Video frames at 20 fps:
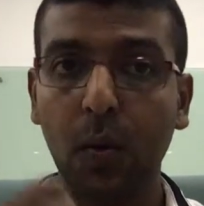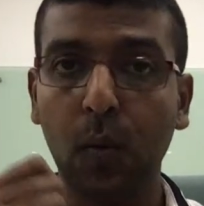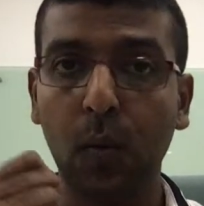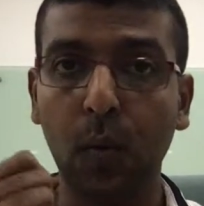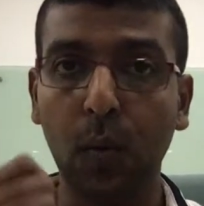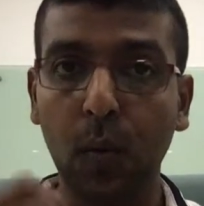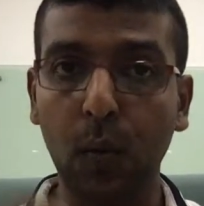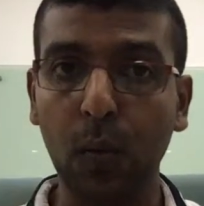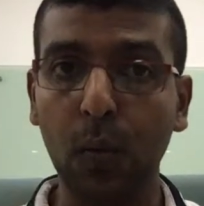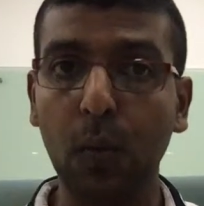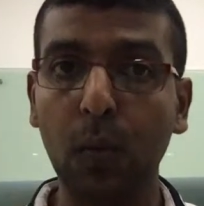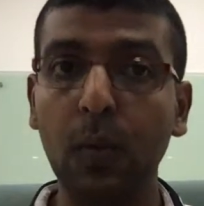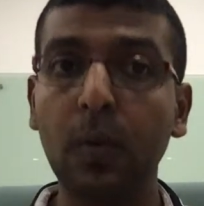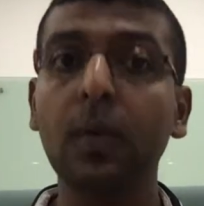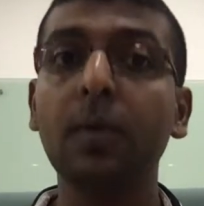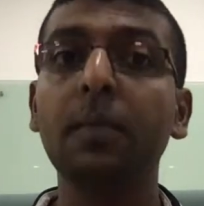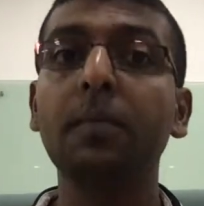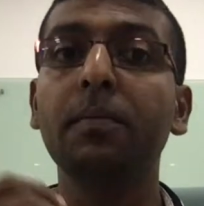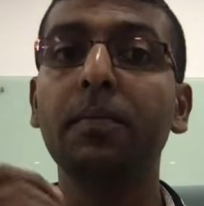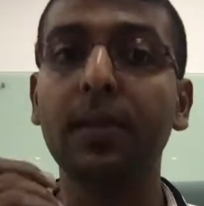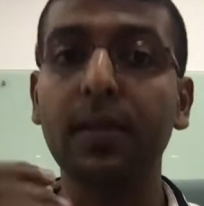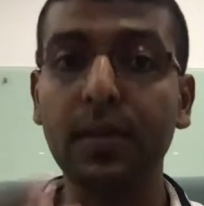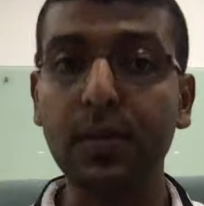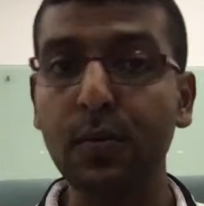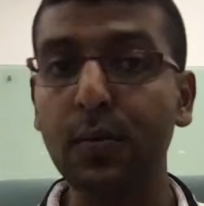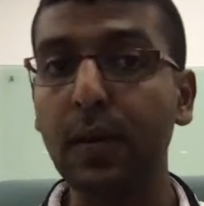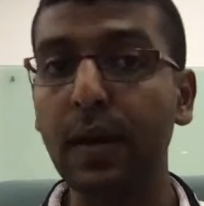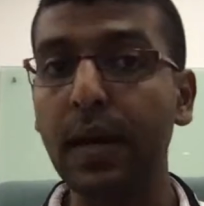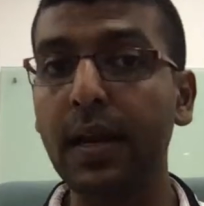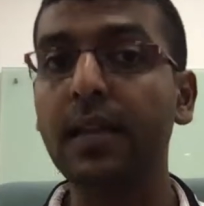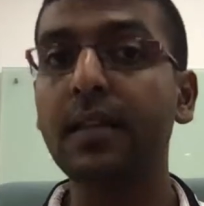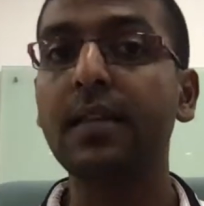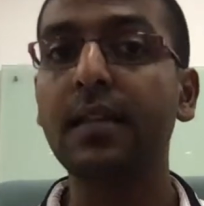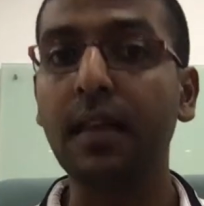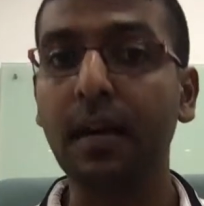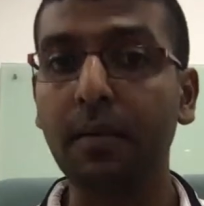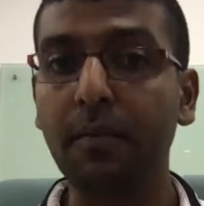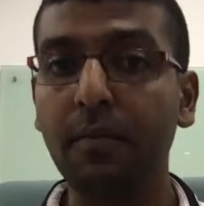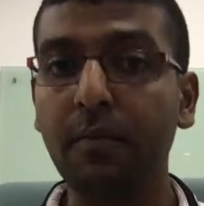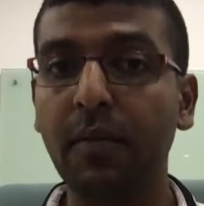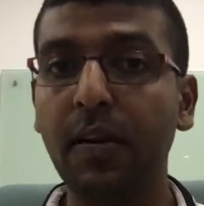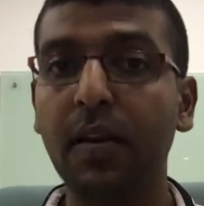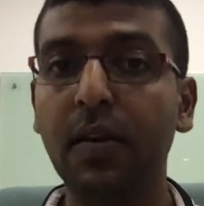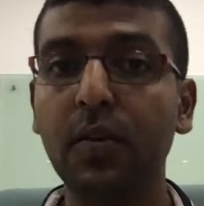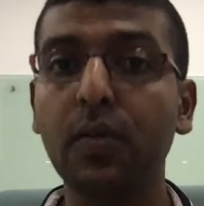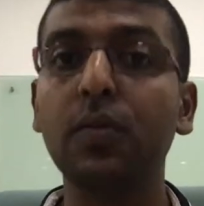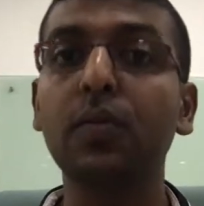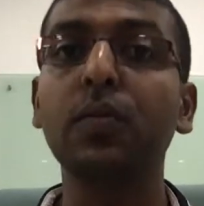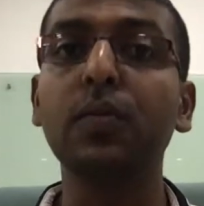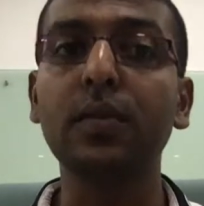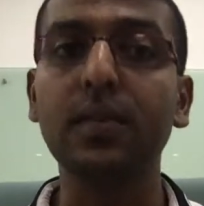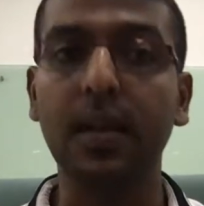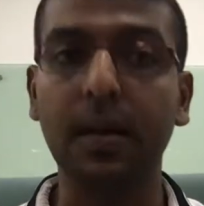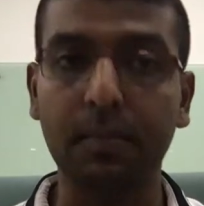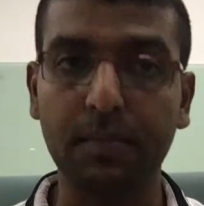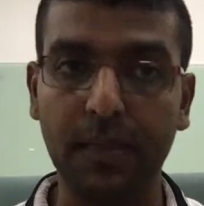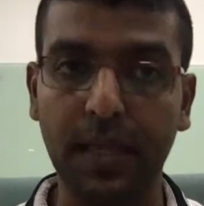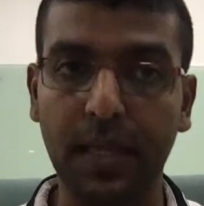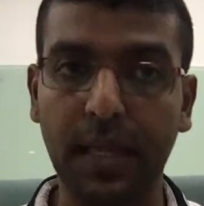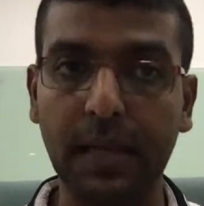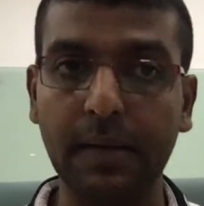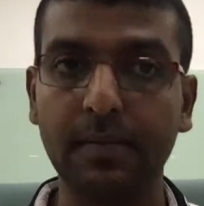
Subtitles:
who persuades someone to do something,